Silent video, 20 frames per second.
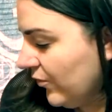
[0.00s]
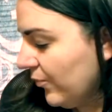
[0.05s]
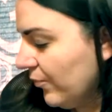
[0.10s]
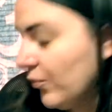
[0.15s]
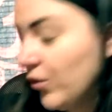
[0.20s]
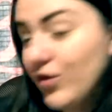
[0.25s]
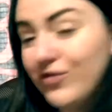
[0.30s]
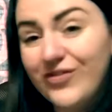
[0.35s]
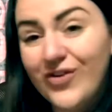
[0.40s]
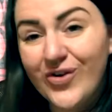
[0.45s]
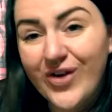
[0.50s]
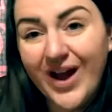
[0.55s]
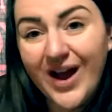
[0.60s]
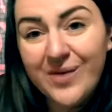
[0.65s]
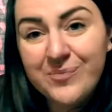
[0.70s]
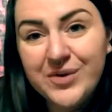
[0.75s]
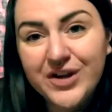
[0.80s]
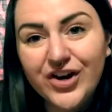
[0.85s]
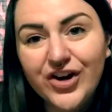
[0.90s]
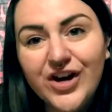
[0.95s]
more
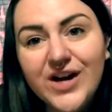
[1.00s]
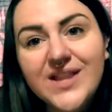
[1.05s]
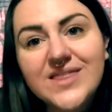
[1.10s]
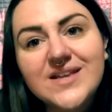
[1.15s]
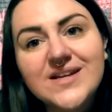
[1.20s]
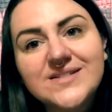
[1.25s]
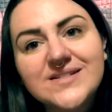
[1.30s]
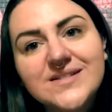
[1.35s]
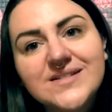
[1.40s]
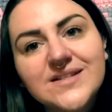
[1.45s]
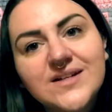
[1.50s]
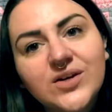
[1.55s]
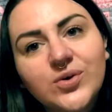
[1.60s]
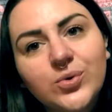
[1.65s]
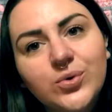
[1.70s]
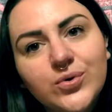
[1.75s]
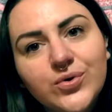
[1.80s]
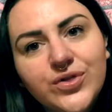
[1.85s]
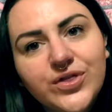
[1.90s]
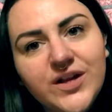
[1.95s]
vocabulary, and this is the
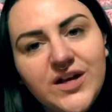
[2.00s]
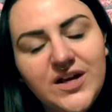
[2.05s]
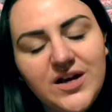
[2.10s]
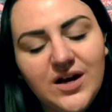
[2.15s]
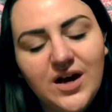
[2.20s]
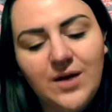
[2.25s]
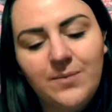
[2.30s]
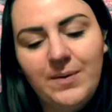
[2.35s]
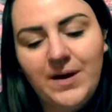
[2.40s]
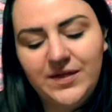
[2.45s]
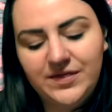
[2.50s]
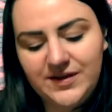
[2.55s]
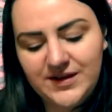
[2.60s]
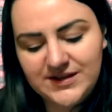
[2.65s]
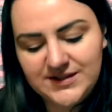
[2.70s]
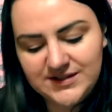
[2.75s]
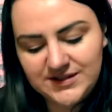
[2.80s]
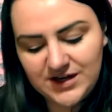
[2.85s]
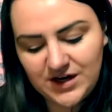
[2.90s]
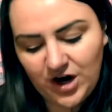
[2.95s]
cool thing about
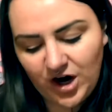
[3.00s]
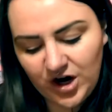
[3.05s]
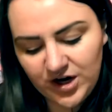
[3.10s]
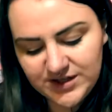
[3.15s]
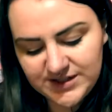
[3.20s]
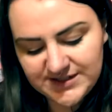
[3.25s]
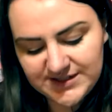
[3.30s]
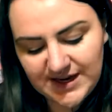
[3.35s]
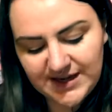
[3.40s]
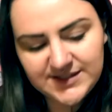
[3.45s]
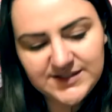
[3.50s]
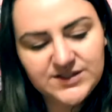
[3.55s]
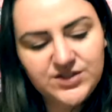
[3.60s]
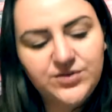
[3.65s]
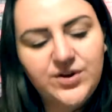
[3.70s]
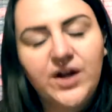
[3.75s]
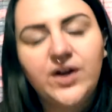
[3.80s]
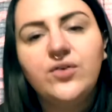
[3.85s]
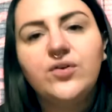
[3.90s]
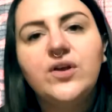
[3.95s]
this card set. So
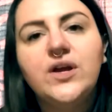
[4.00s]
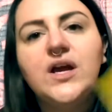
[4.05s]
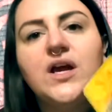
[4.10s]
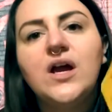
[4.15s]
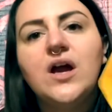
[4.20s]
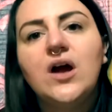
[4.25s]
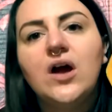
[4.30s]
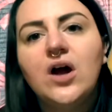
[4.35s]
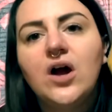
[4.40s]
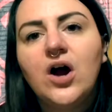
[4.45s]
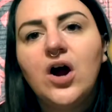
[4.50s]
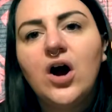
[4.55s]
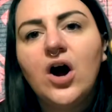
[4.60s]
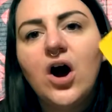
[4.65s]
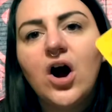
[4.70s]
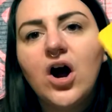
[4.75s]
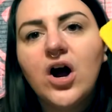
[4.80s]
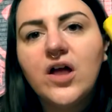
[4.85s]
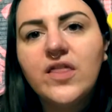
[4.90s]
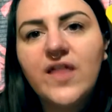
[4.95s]
not only
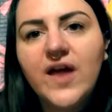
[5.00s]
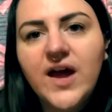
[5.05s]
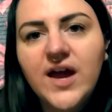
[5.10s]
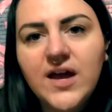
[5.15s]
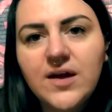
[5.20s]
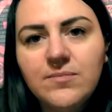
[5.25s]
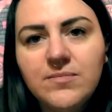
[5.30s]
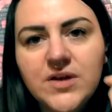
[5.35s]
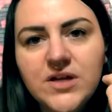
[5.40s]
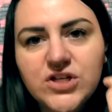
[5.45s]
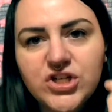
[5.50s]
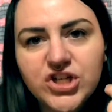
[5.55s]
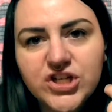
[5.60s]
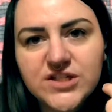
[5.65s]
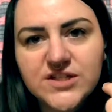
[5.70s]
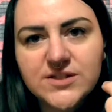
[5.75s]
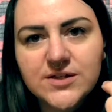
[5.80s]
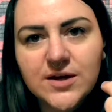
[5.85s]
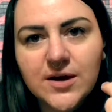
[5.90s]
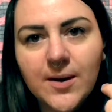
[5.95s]
are the
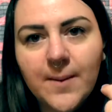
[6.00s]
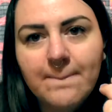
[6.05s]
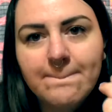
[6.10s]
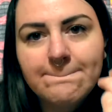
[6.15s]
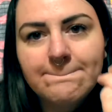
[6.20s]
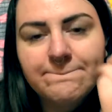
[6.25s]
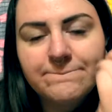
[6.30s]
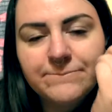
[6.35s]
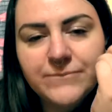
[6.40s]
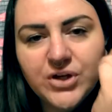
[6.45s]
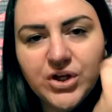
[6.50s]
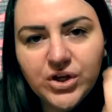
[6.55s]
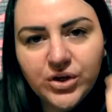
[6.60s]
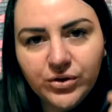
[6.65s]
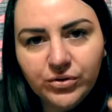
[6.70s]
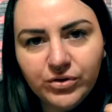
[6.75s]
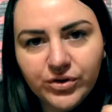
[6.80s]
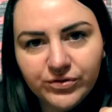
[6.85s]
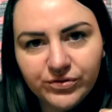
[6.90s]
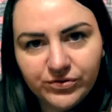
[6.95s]
images
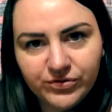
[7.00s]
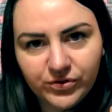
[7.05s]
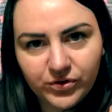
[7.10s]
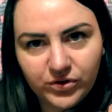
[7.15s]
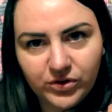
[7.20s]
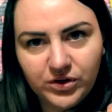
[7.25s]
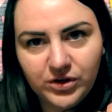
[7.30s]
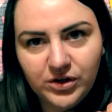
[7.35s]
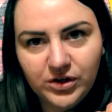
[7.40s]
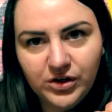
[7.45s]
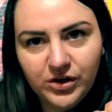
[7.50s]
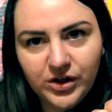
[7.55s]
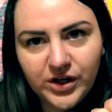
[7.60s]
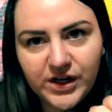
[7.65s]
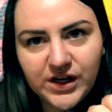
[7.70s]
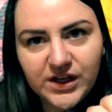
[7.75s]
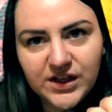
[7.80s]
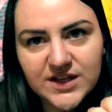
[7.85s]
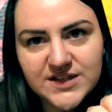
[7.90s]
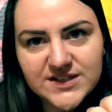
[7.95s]
beautiful,
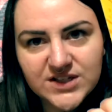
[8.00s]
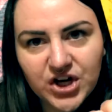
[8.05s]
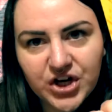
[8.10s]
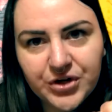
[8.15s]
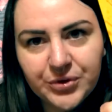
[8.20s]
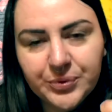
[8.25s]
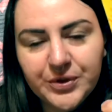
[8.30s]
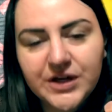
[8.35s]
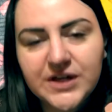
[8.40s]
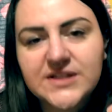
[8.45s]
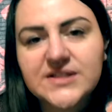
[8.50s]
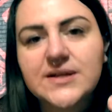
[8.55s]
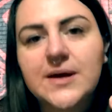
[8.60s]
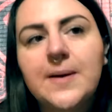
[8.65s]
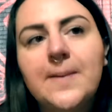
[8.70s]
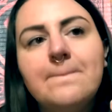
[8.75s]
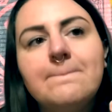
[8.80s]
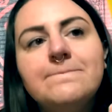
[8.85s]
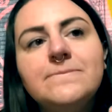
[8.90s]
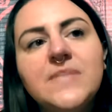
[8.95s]
like this artwork is
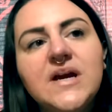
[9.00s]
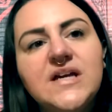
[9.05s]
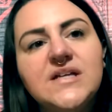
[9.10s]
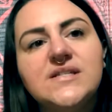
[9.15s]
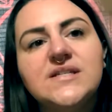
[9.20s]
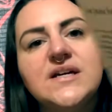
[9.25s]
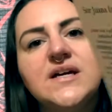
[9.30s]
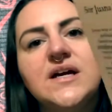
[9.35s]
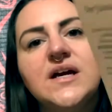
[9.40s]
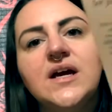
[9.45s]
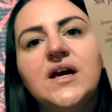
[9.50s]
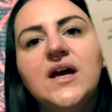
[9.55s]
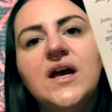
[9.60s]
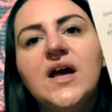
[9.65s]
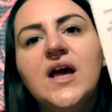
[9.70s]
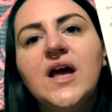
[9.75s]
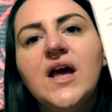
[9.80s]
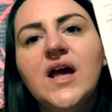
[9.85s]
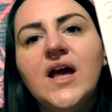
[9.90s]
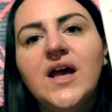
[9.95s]
amazing,
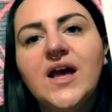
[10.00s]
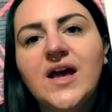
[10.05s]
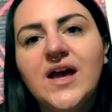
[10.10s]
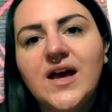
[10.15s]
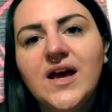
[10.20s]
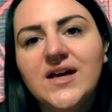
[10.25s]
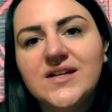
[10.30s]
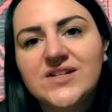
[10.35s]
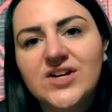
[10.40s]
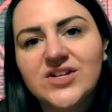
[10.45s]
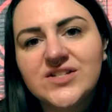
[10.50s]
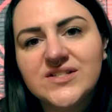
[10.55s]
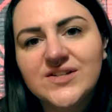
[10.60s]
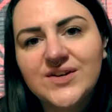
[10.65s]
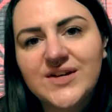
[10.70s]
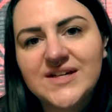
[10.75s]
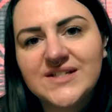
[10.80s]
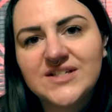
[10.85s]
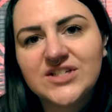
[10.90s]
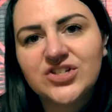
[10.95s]
it's also
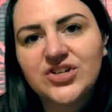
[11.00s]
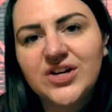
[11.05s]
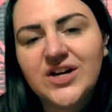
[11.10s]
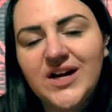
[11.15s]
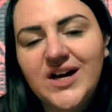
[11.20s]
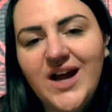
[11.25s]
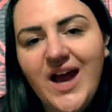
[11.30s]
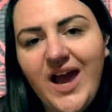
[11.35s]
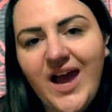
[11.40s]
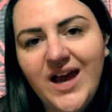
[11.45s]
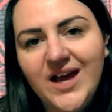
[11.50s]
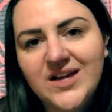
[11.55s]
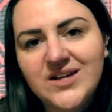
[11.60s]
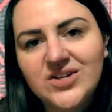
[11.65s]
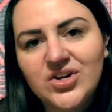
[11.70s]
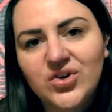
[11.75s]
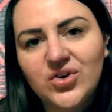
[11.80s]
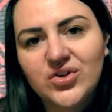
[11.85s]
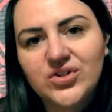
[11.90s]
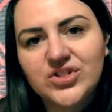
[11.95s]
history and
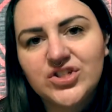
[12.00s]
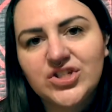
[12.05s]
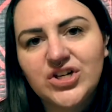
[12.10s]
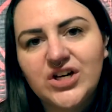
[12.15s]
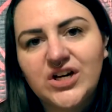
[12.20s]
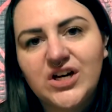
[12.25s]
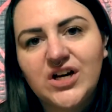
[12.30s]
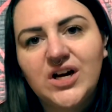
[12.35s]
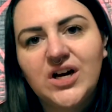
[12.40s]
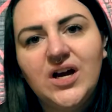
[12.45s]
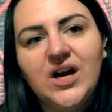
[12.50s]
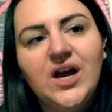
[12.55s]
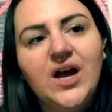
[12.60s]
culture.